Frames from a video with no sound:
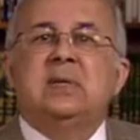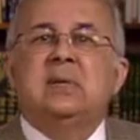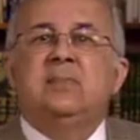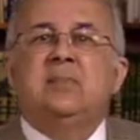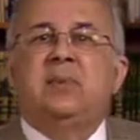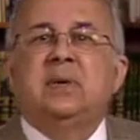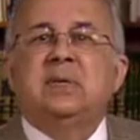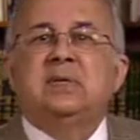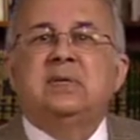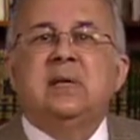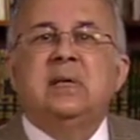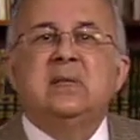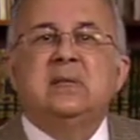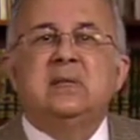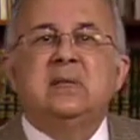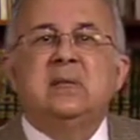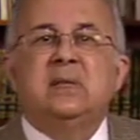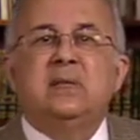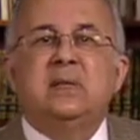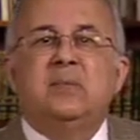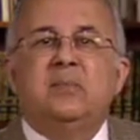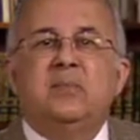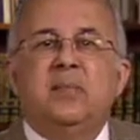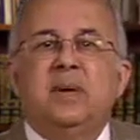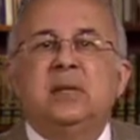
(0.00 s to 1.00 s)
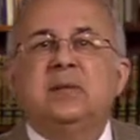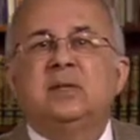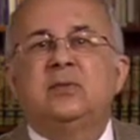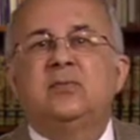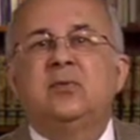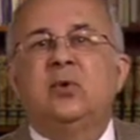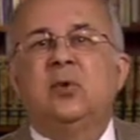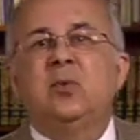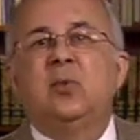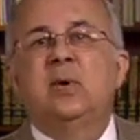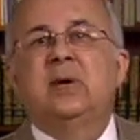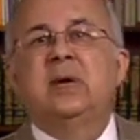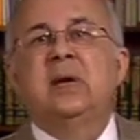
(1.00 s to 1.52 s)
he presented meant
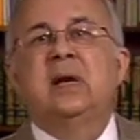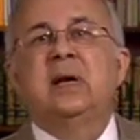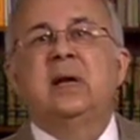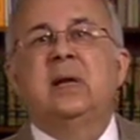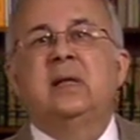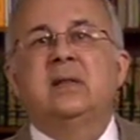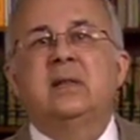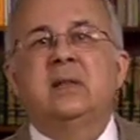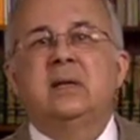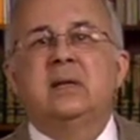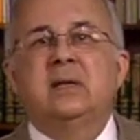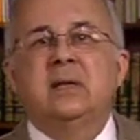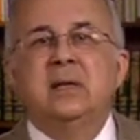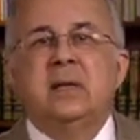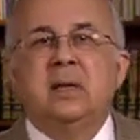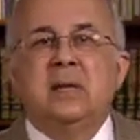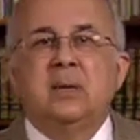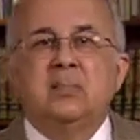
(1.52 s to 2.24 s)
for one another